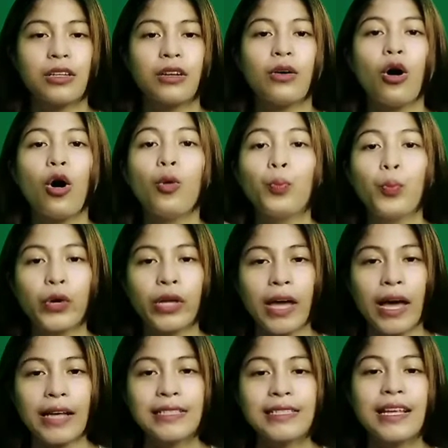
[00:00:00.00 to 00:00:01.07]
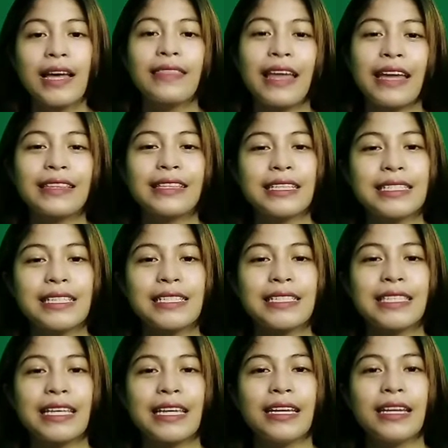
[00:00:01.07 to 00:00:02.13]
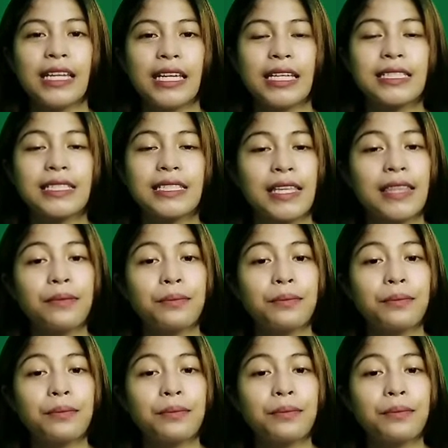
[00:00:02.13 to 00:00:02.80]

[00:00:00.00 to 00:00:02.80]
Opoyaz, 1916, in St.